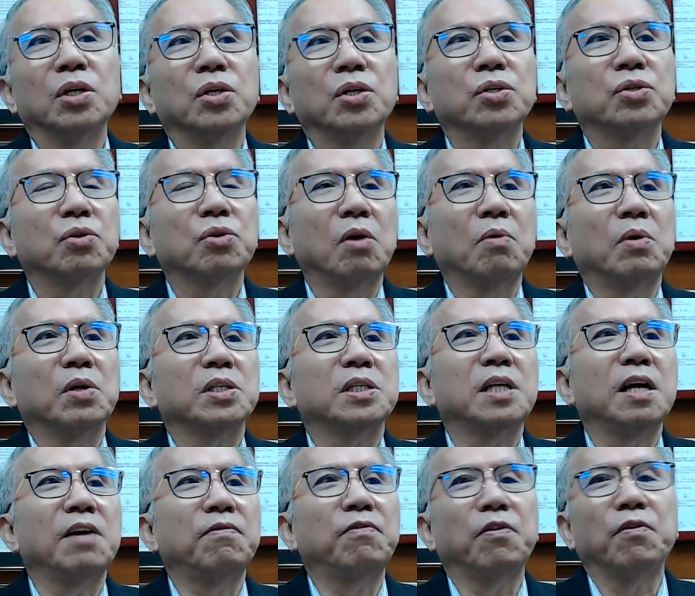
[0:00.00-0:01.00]
So I was
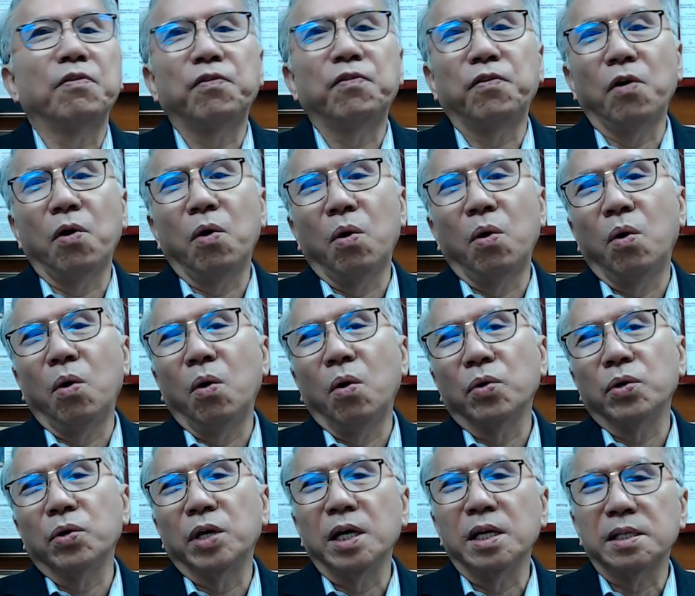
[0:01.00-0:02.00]
there for 4
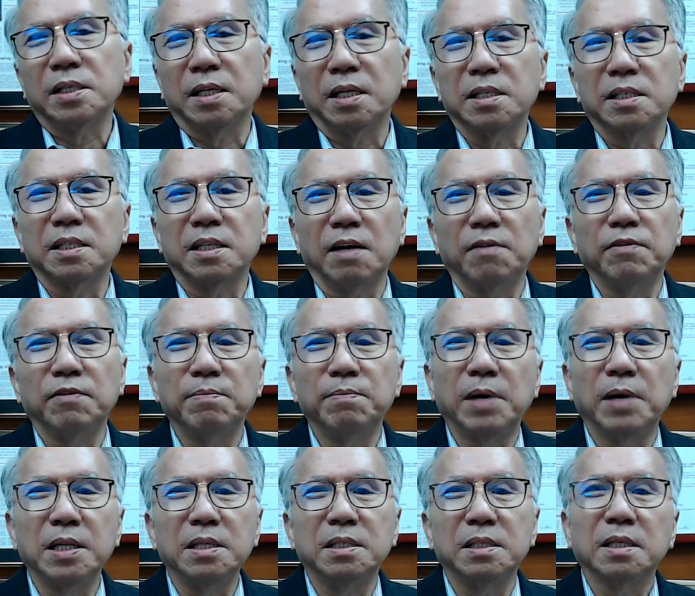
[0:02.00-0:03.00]
years and 7
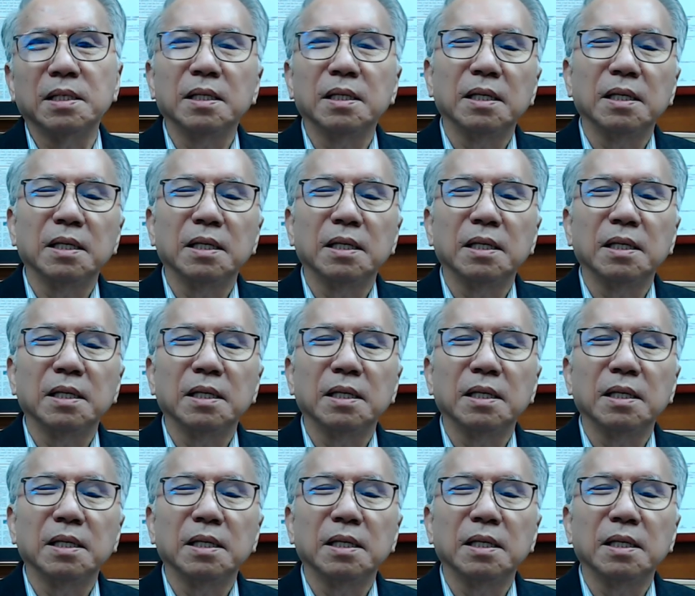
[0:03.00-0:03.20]
months.